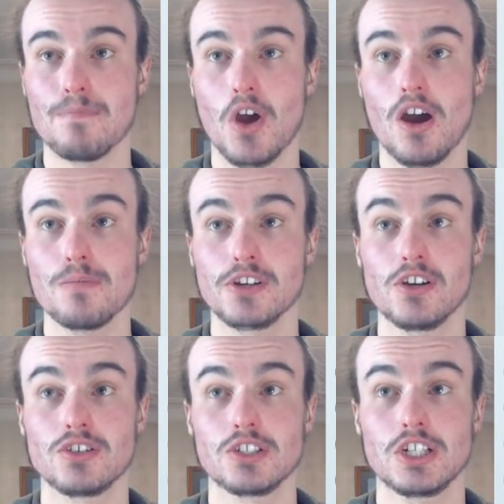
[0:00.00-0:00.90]
I hope I
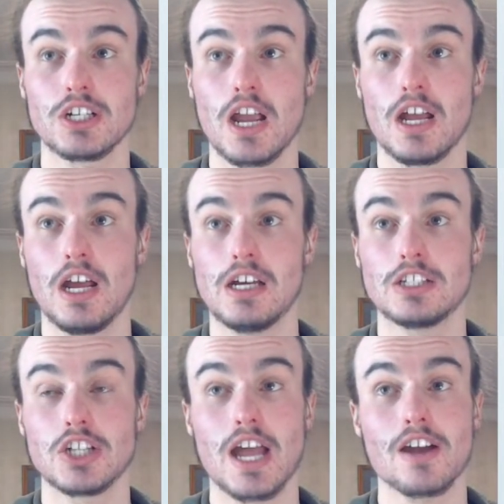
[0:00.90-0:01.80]
go to
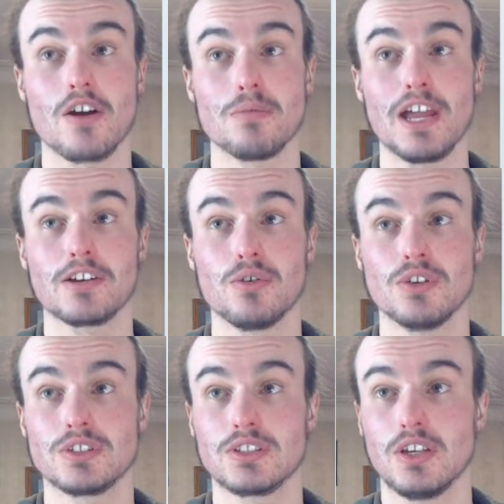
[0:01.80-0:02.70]
Chicago
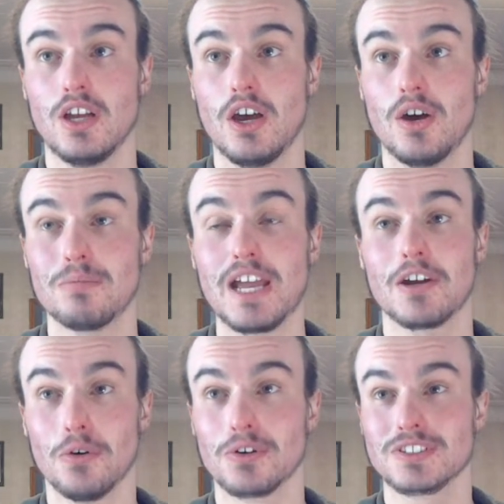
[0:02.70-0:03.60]

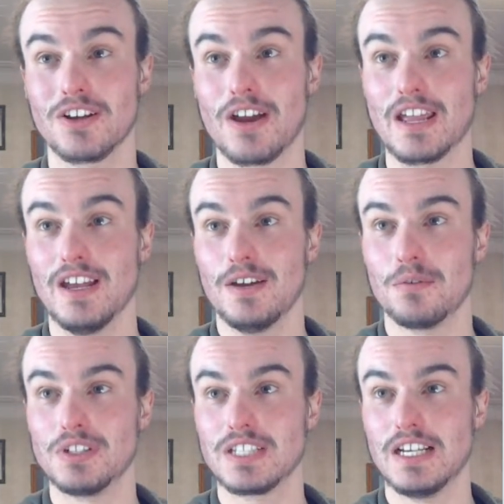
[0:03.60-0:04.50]
Blackhawks,
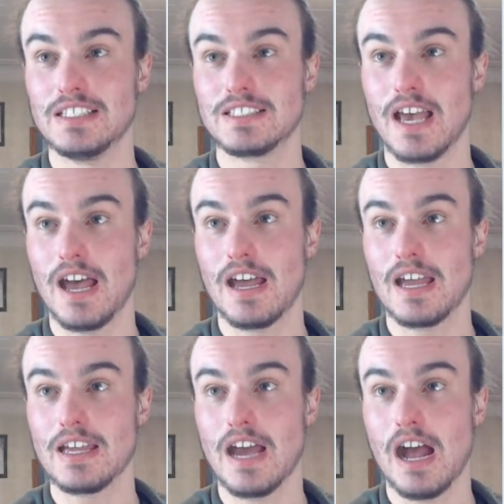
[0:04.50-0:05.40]
which is
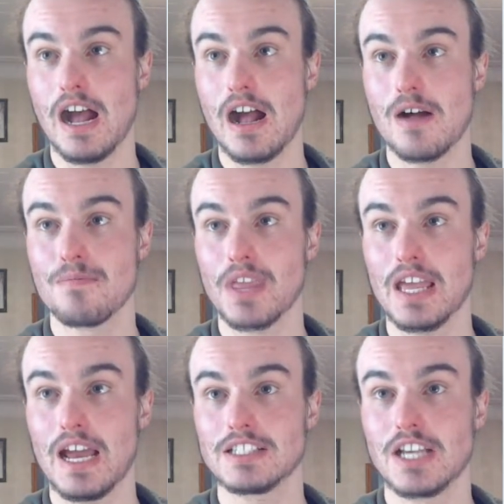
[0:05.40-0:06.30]
a
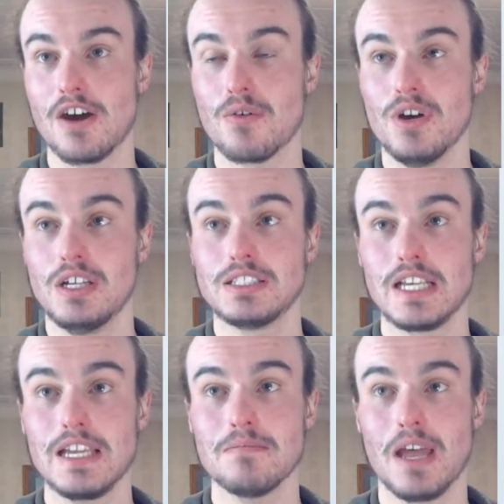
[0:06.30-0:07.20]
NHL team